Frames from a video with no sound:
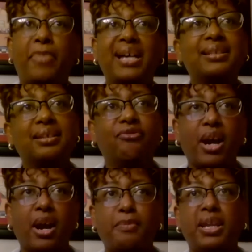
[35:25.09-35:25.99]
best
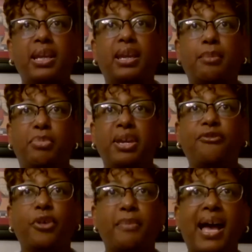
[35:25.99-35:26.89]
environment it could
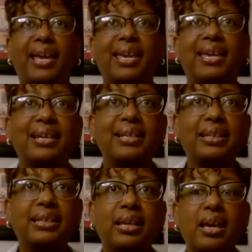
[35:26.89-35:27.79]
be for my
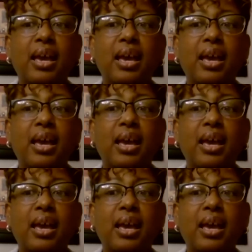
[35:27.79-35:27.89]
kids